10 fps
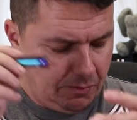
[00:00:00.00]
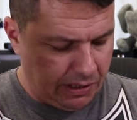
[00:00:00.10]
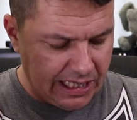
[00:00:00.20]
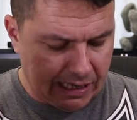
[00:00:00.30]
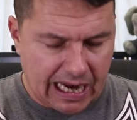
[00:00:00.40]

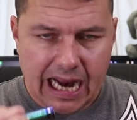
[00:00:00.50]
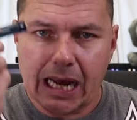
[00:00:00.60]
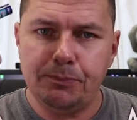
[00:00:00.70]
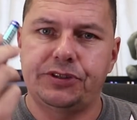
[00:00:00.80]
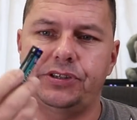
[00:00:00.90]
But yeah,
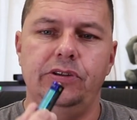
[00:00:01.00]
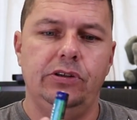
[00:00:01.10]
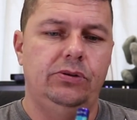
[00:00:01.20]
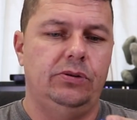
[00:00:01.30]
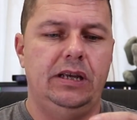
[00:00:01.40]

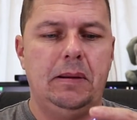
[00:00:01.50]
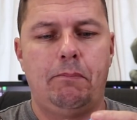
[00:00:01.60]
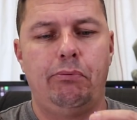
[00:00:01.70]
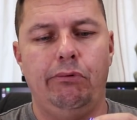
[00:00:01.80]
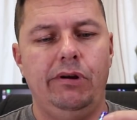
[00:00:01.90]
absolutely
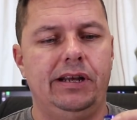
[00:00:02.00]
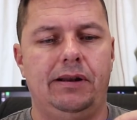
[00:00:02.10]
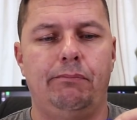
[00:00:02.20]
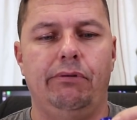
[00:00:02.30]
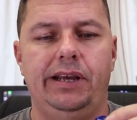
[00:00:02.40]

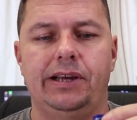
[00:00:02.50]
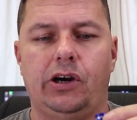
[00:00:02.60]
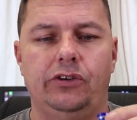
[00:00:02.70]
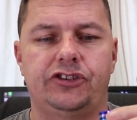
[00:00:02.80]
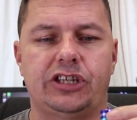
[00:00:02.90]
brilliant, brilliant
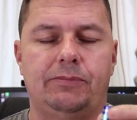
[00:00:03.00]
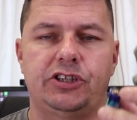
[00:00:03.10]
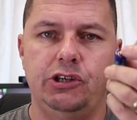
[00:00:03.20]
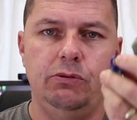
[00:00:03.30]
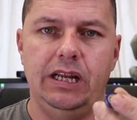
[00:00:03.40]

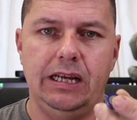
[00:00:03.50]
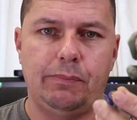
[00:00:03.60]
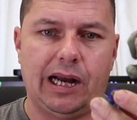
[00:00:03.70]
concept. Unique